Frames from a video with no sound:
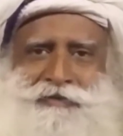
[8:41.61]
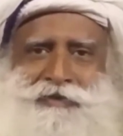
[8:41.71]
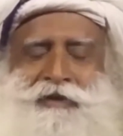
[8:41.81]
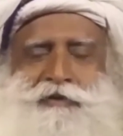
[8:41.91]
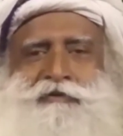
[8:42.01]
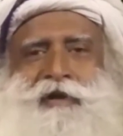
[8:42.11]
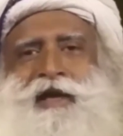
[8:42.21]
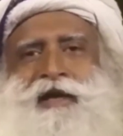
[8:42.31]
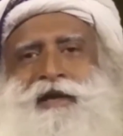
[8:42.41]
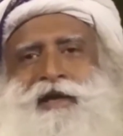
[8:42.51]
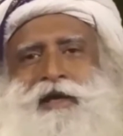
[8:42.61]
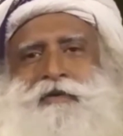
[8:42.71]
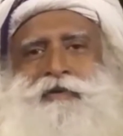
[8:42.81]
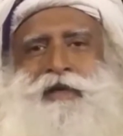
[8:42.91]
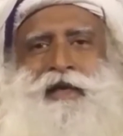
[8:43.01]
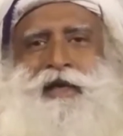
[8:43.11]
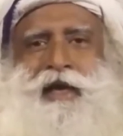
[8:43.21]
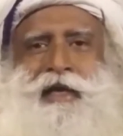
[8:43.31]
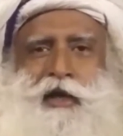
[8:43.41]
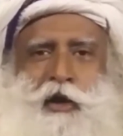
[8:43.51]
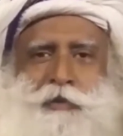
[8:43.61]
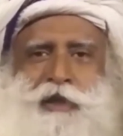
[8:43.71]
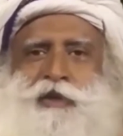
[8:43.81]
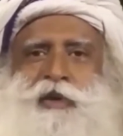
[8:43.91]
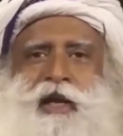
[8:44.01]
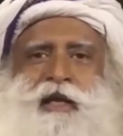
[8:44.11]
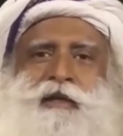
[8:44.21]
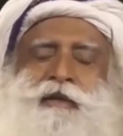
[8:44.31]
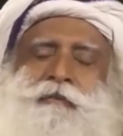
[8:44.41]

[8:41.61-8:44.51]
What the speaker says: we have to fly, we need a helicopter to land.